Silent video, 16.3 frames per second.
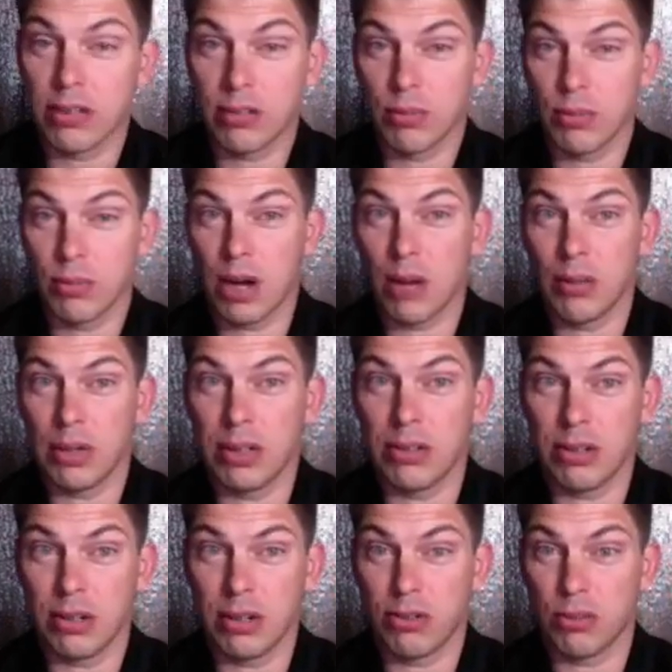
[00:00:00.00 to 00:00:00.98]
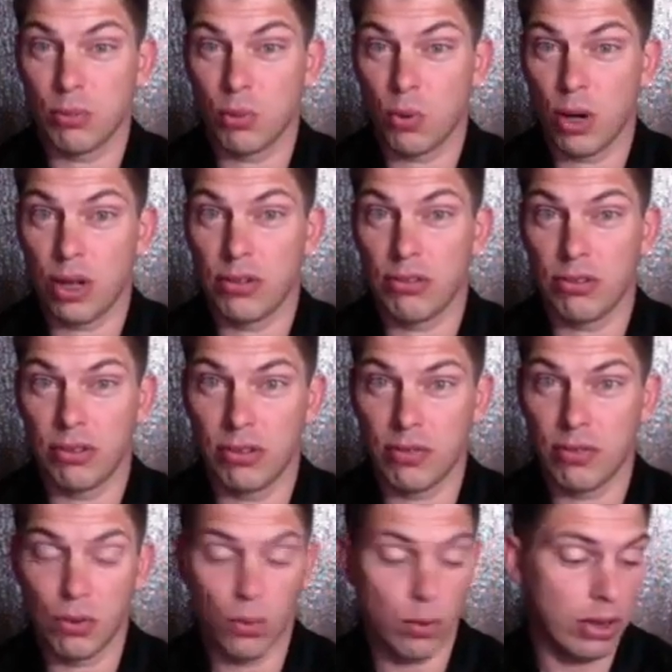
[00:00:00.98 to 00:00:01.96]
some comments here, some questions
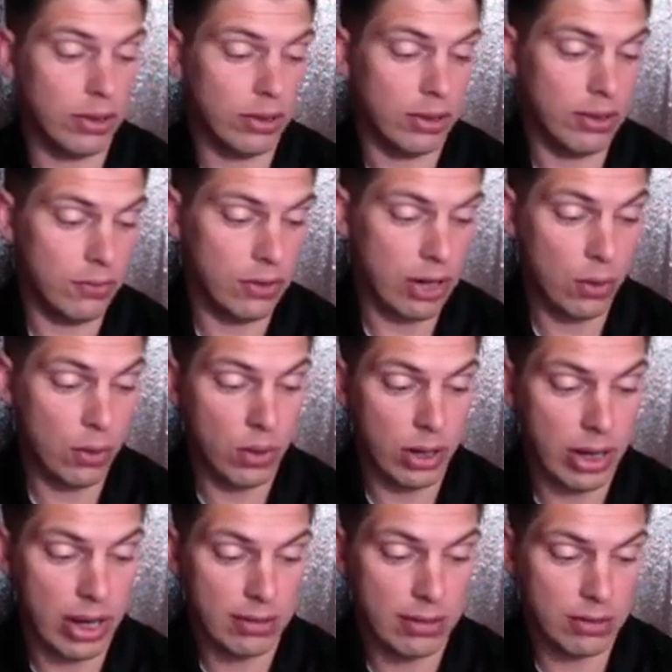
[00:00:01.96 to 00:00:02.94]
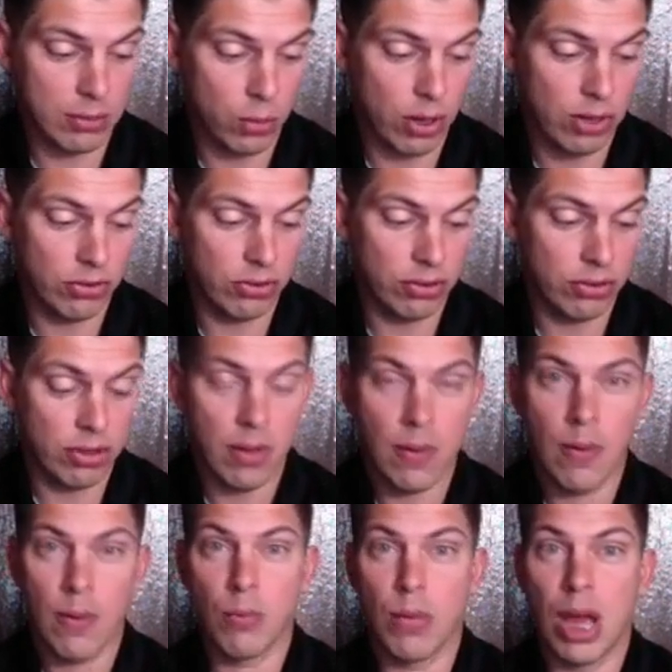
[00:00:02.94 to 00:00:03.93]
if you want to ask some questions.
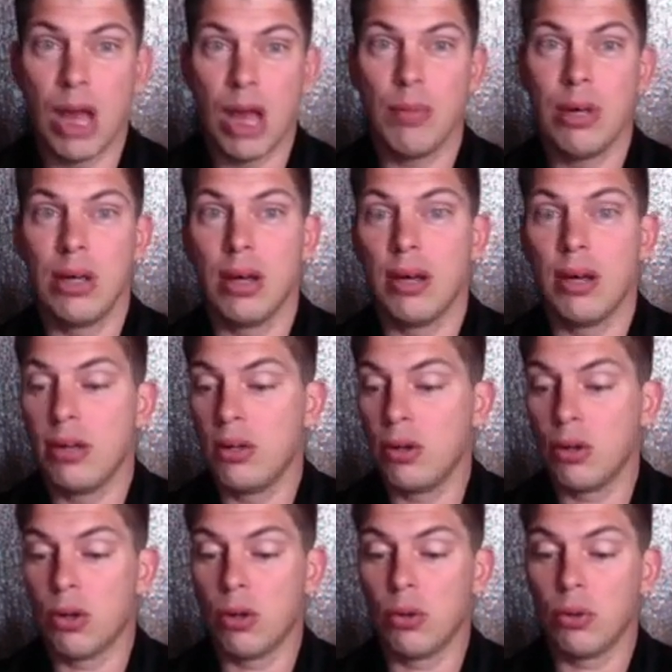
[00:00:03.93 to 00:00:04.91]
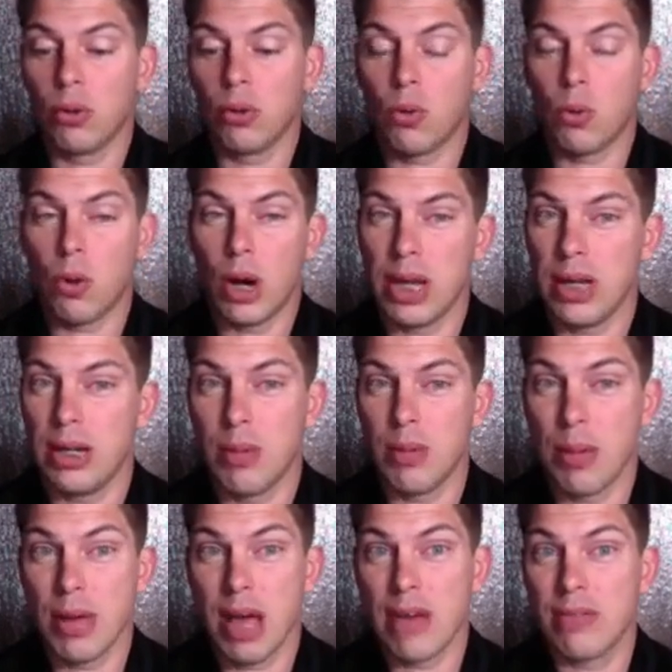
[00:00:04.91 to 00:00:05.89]
Maybe you don't quite,
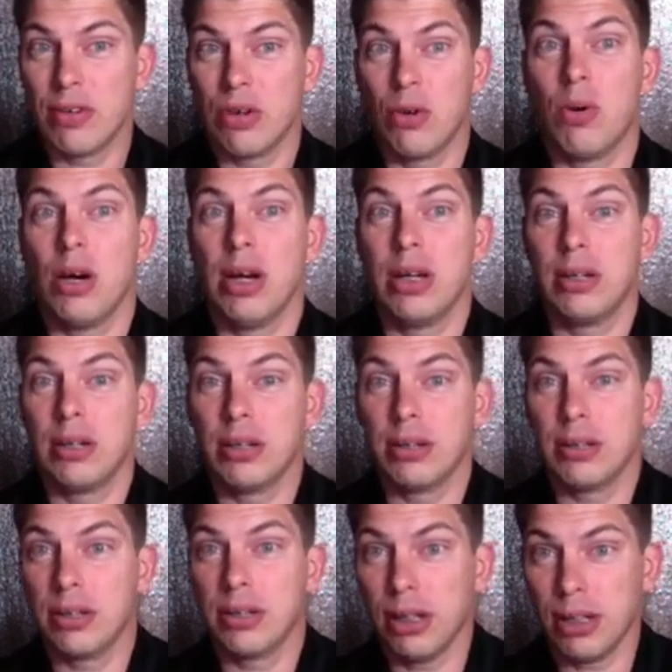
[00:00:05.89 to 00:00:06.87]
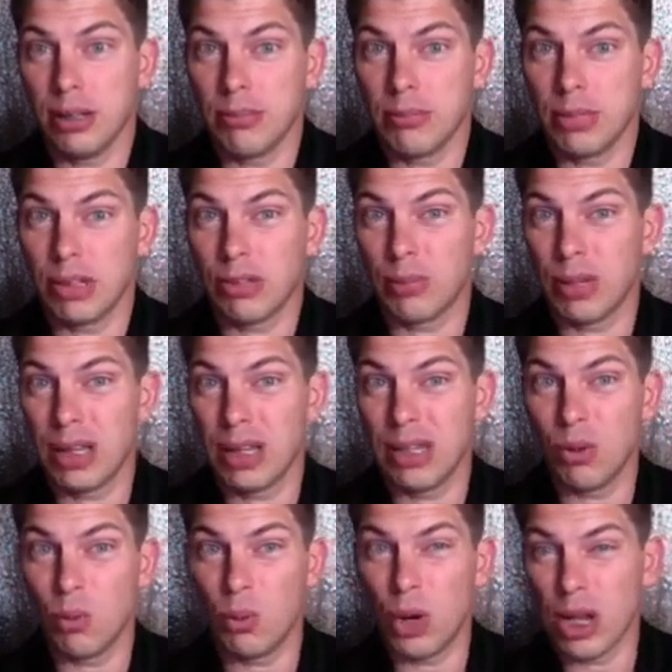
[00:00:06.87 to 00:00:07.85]
maybe I haven't quite explained
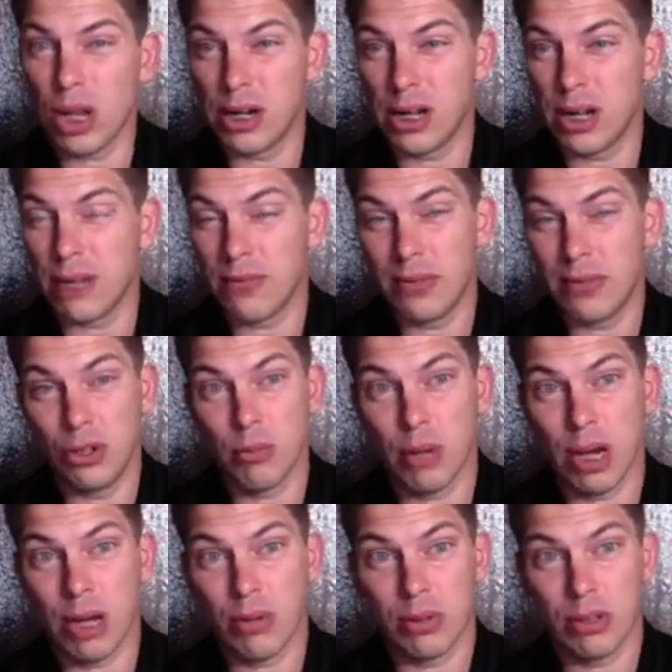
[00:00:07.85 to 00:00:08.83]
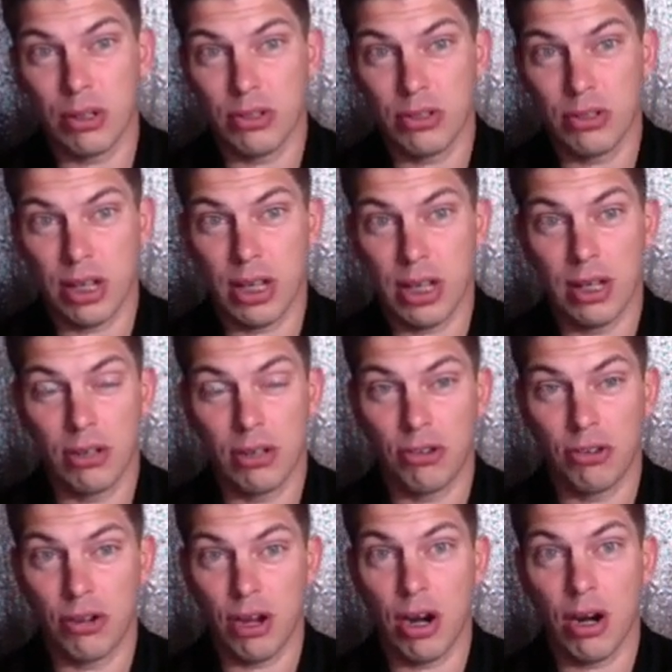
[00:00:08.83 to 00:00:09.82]
it well enough, and you might want to
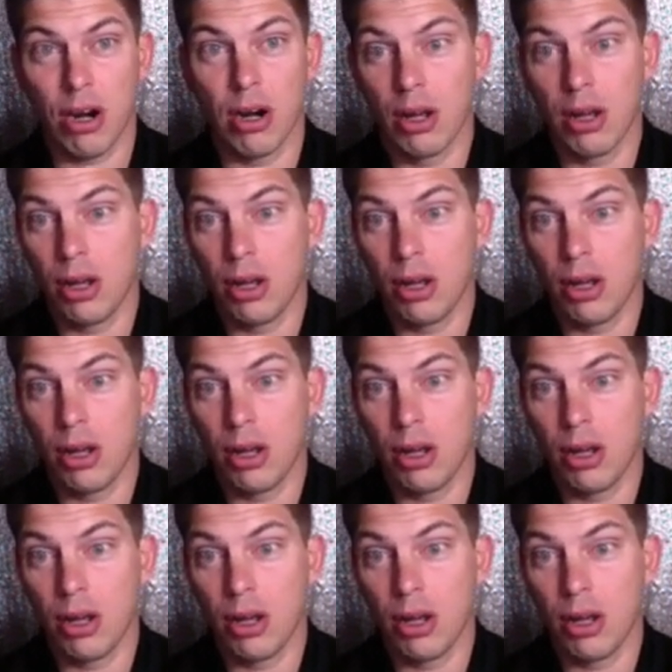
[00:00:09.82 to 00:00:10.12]
share